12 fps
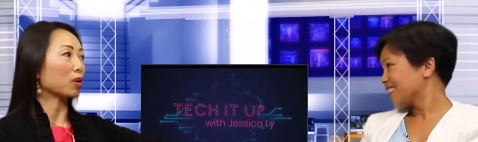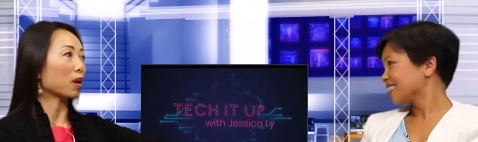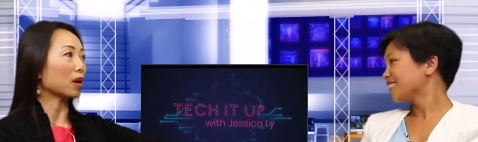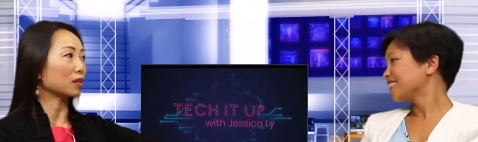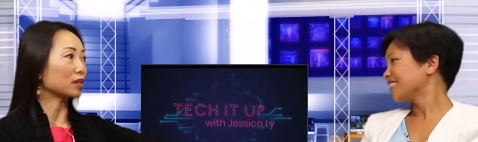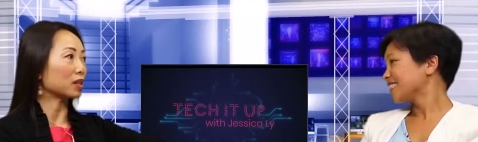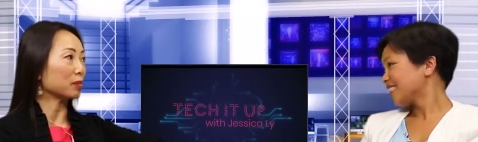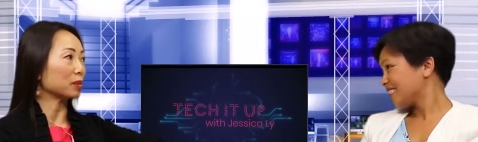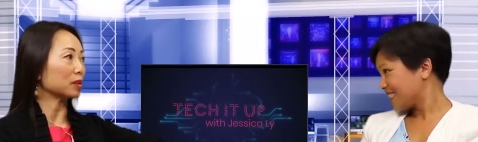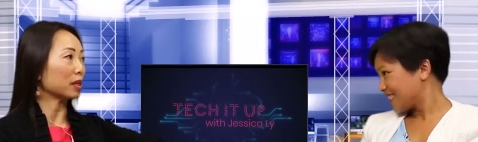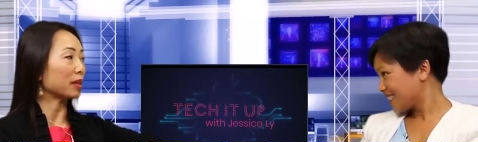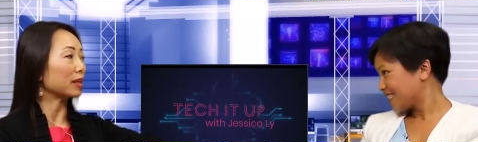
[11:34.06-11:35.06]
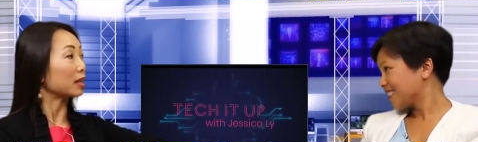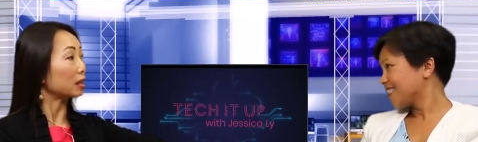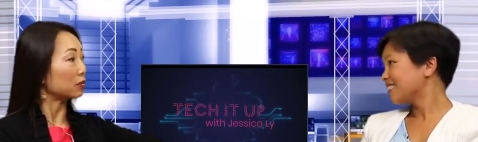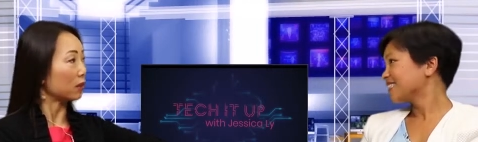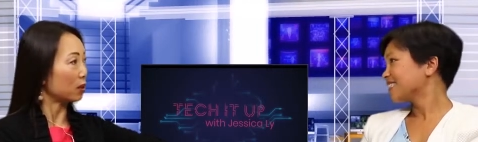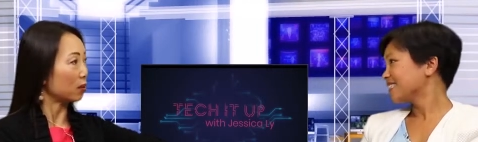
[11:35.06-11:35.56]
Speaker 1: the product team, because I think
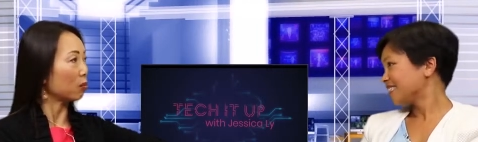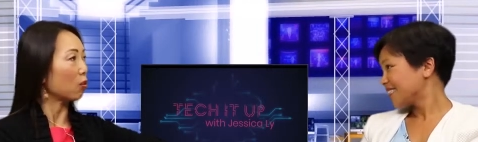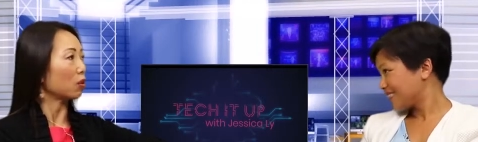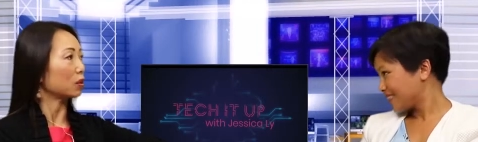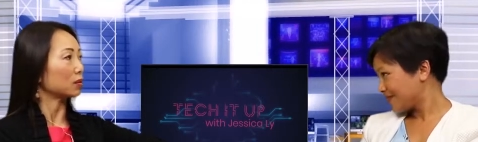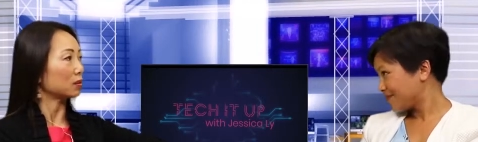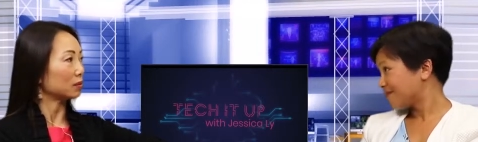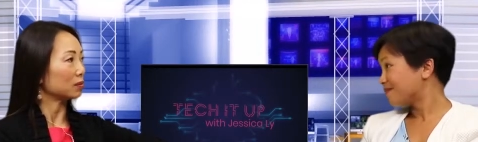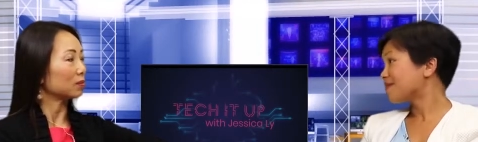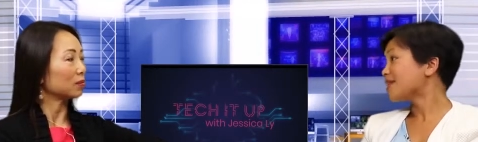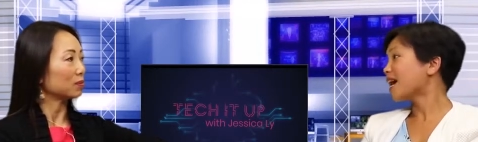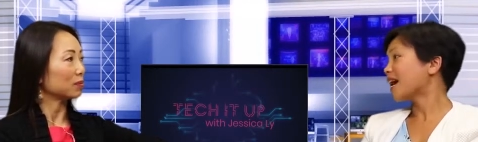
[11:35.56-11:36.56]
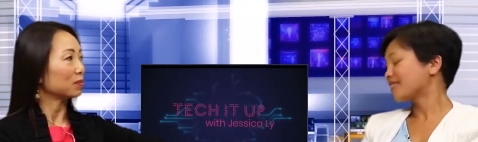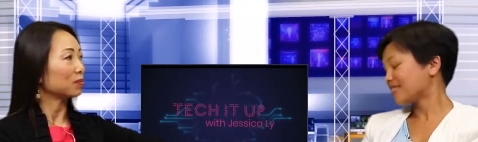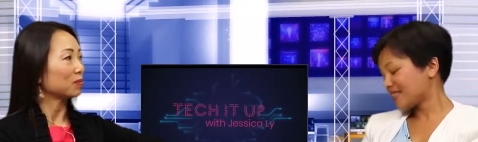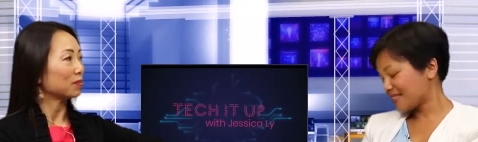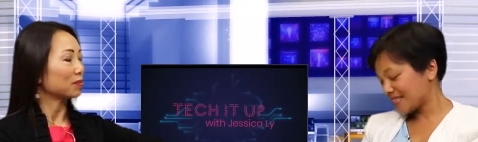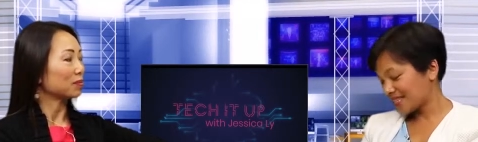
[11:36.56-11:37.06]
that's very important.
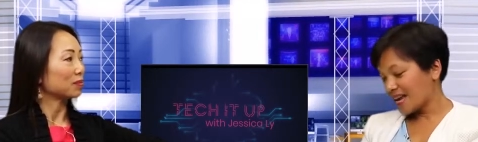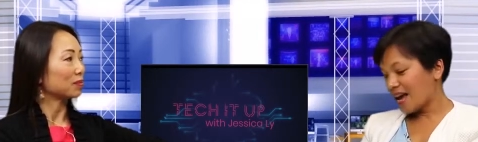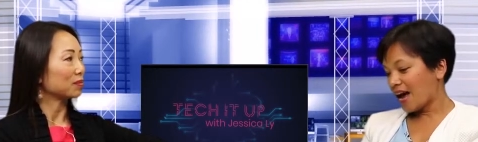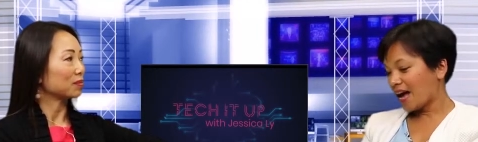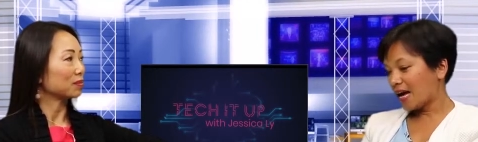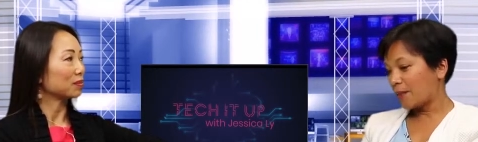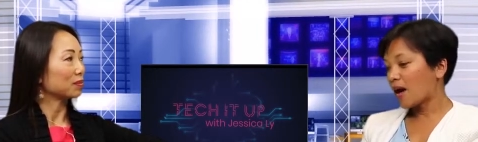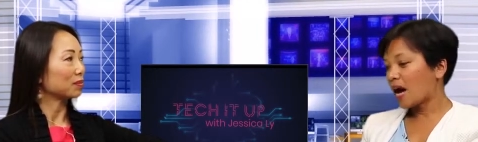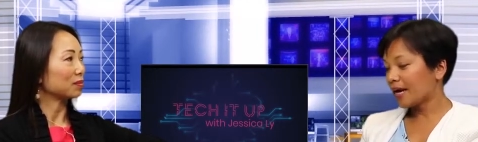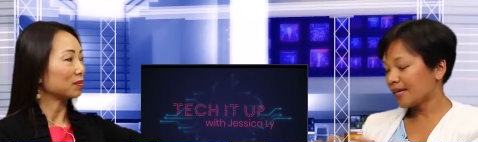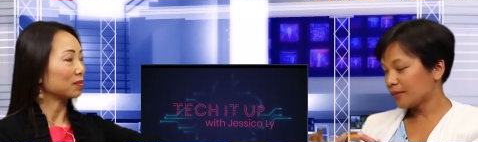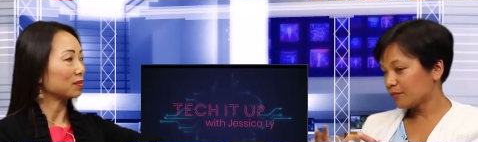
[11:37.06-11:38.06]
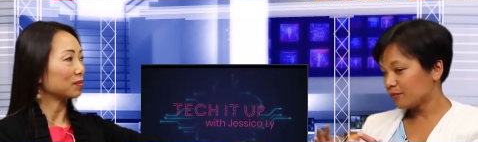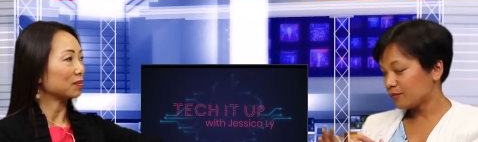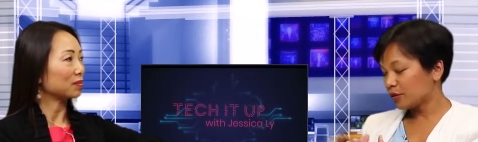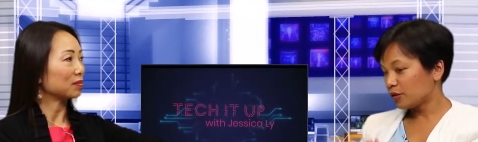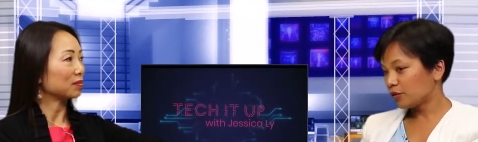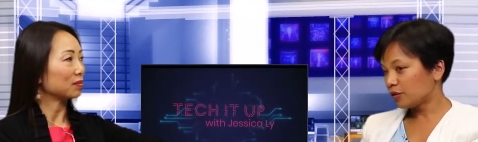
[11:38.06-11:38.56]
Speaker 2: Yes. Um, I
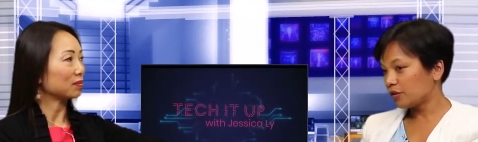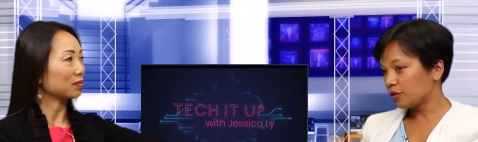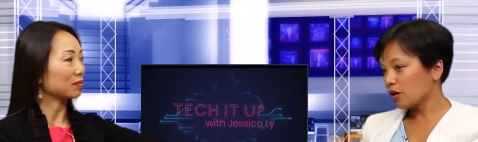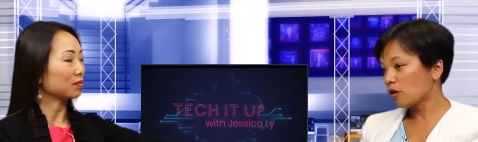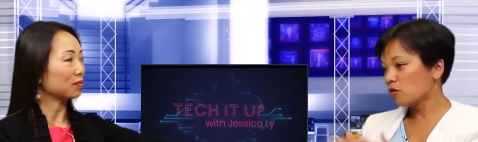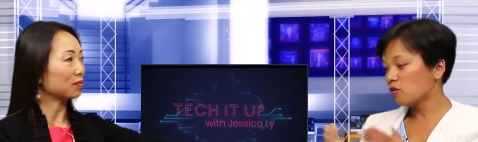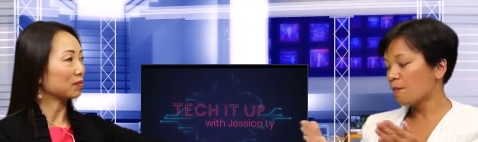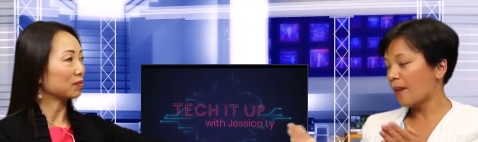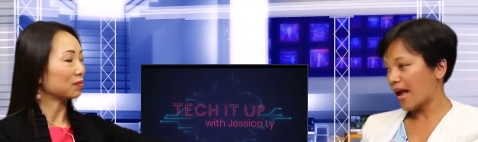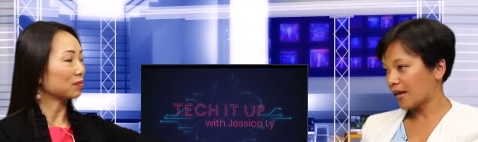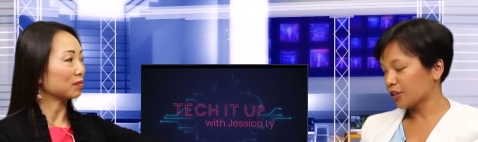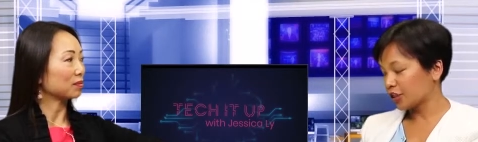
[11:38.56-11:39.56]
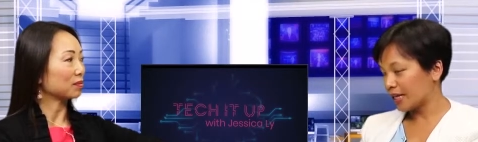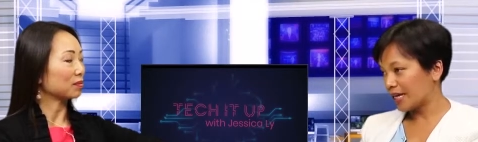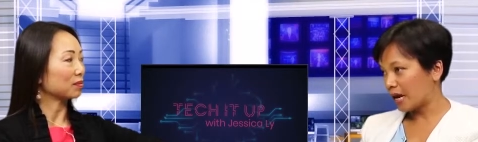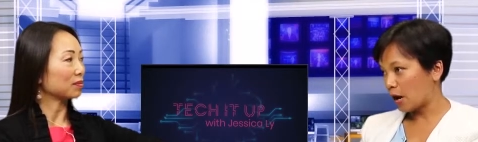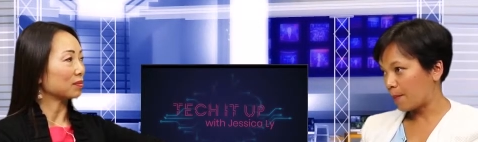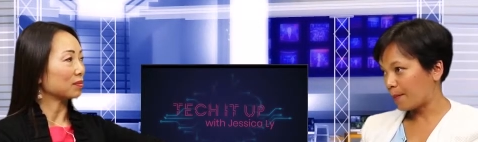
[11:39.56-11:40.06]
am so
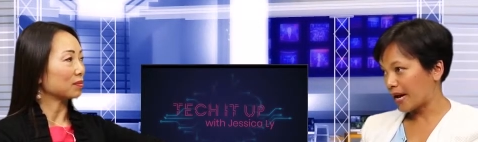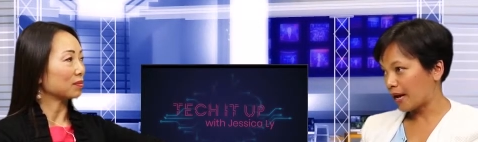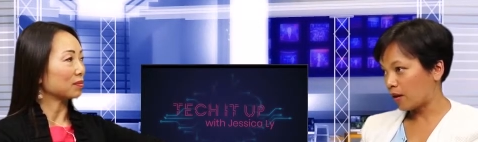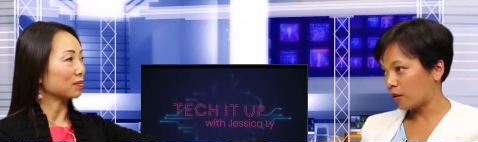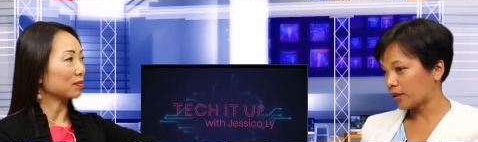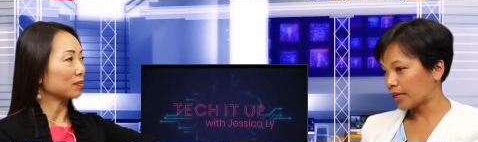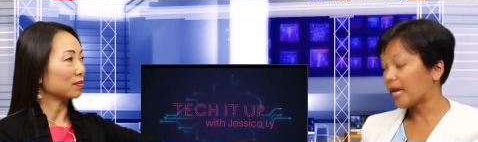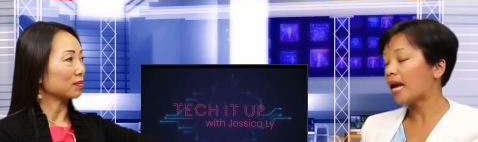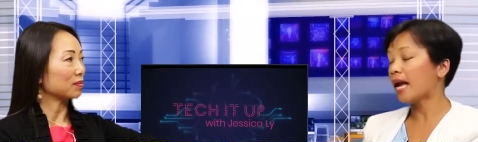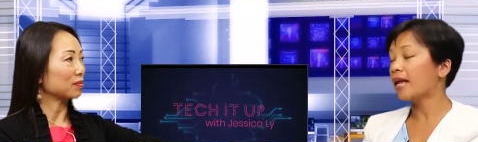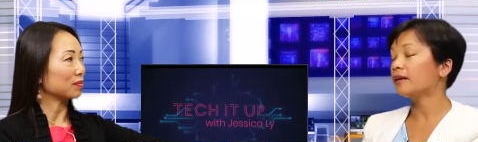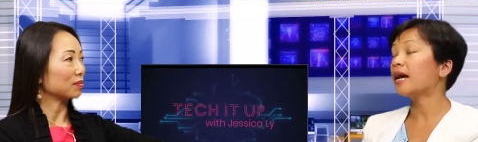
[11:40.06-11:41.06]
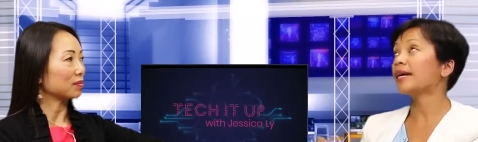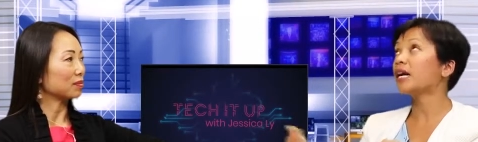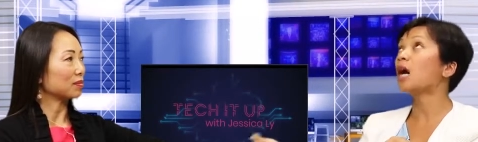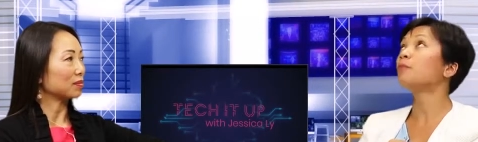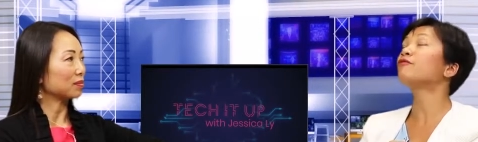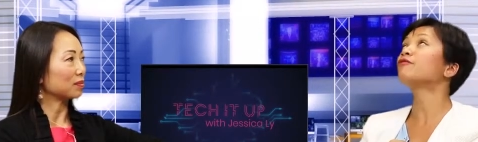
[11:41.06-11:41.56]
passionate about, and I and I
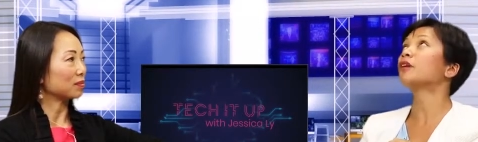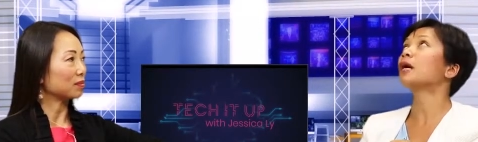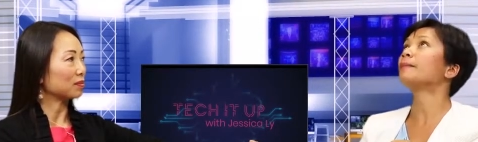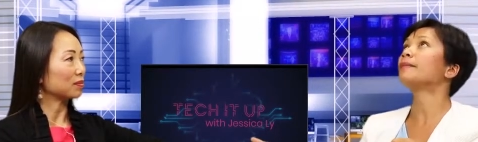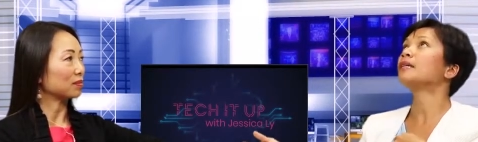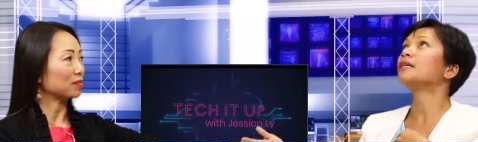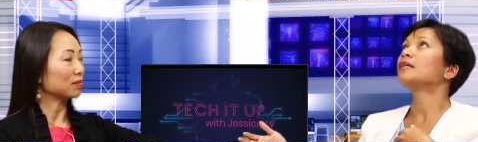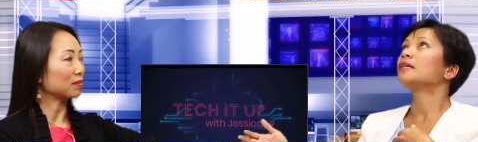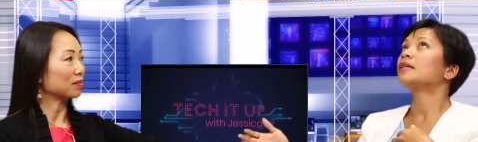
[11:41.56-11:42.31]
come from